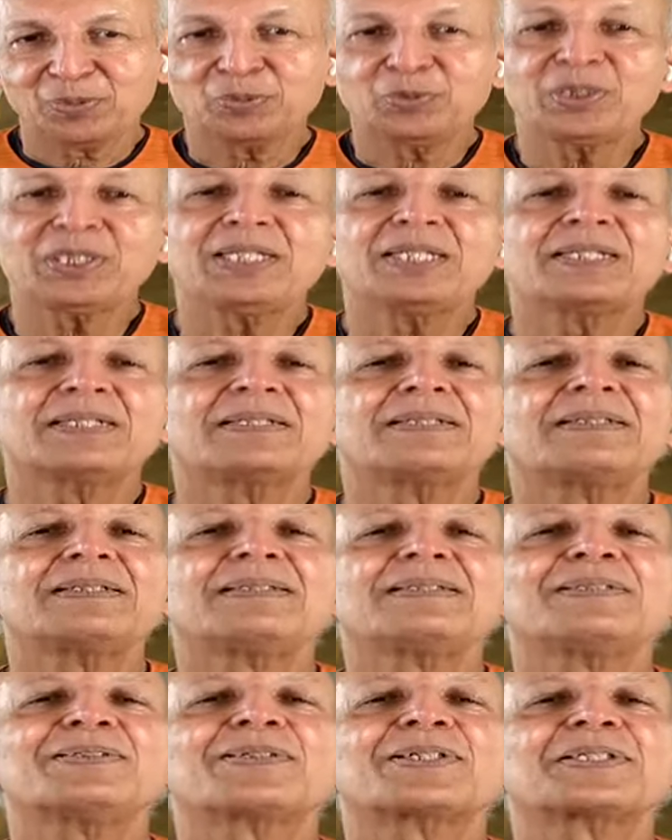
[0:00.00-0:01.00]
We
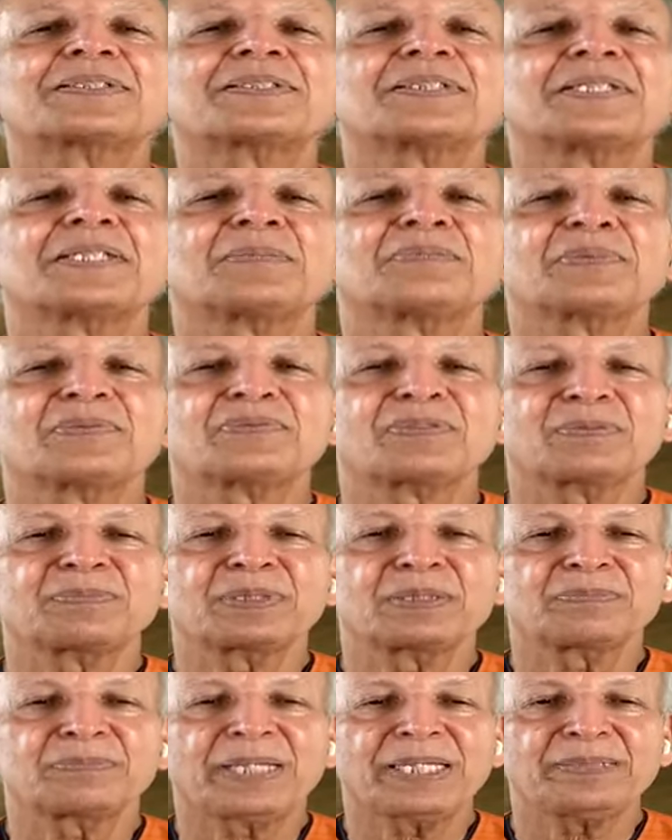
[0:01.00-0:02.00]
learn yoga therapy from
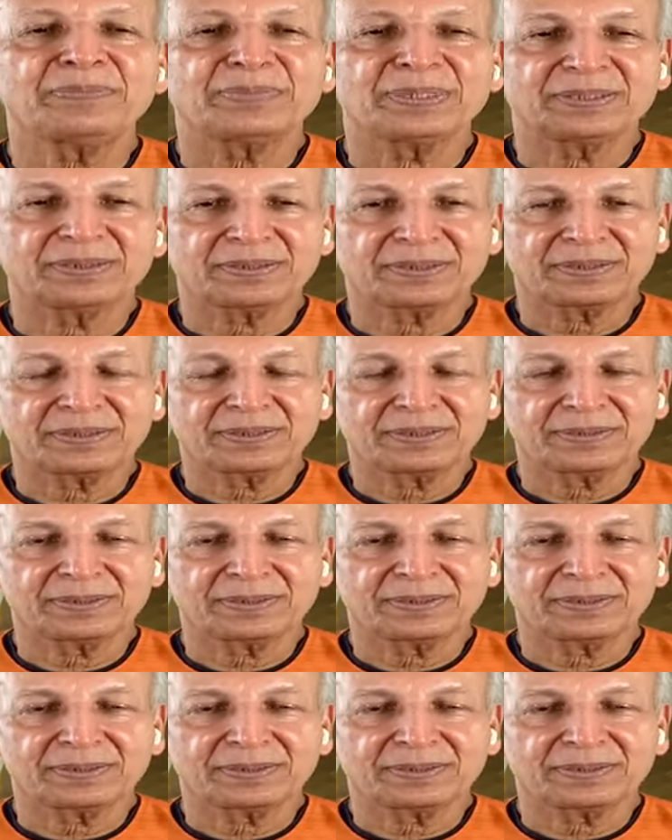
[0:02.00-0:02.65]
the babies.